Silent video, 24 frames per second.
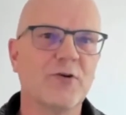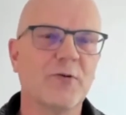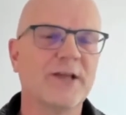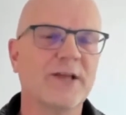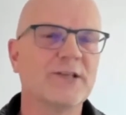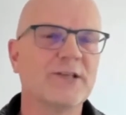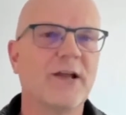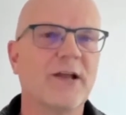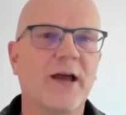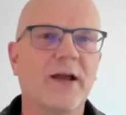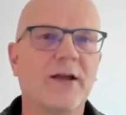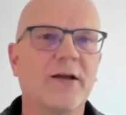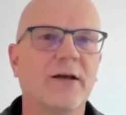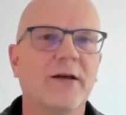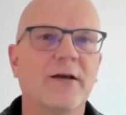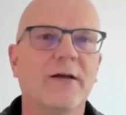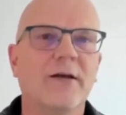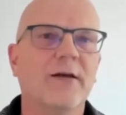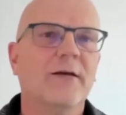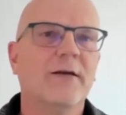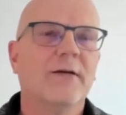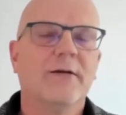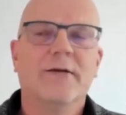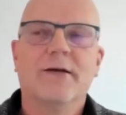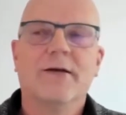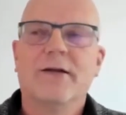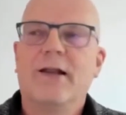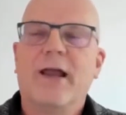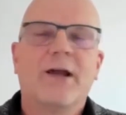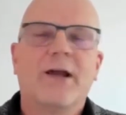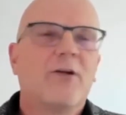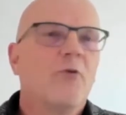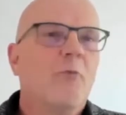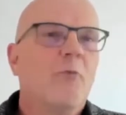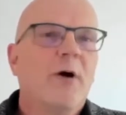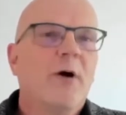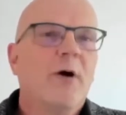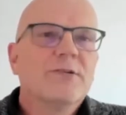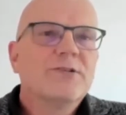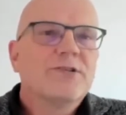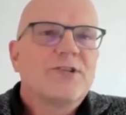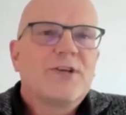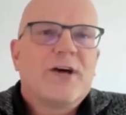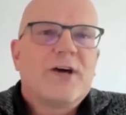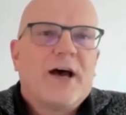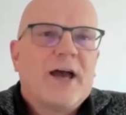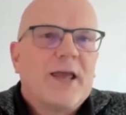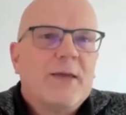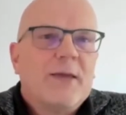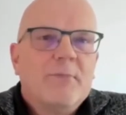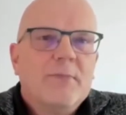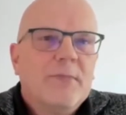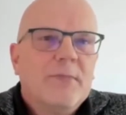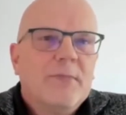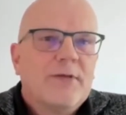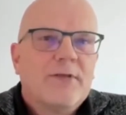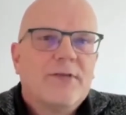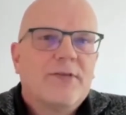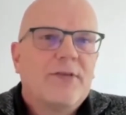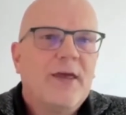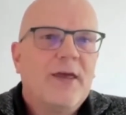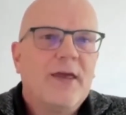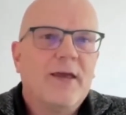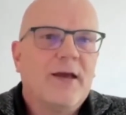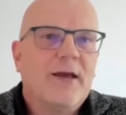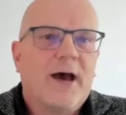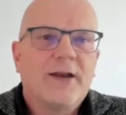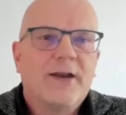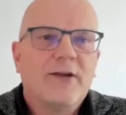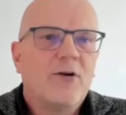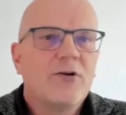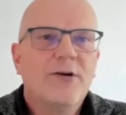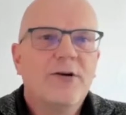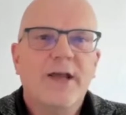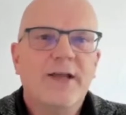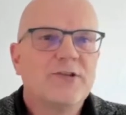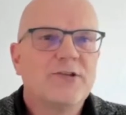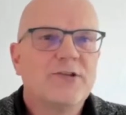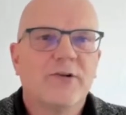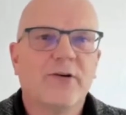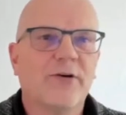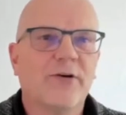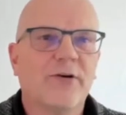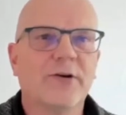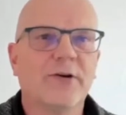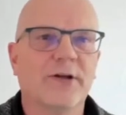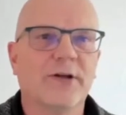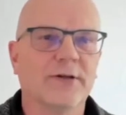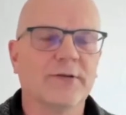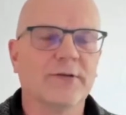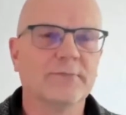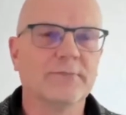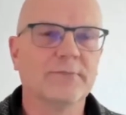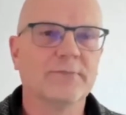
It's like a one-time thing. I don't need to learn that.